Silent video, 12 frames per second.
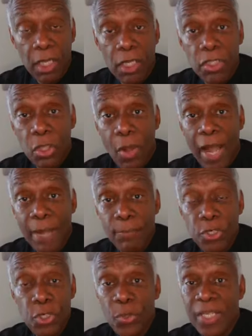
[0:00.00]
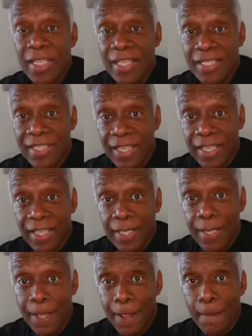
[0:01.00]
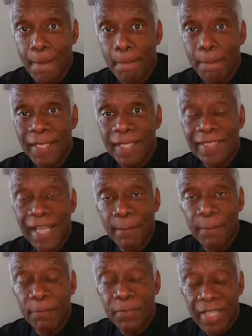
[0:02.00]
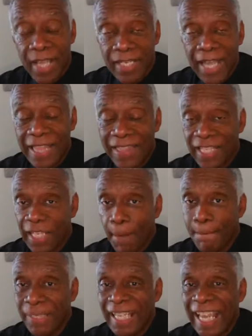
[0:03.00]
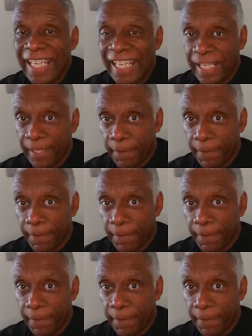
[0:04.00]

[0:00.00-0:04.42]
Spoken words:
So I'm doing this thing because I'm upset at the complaining.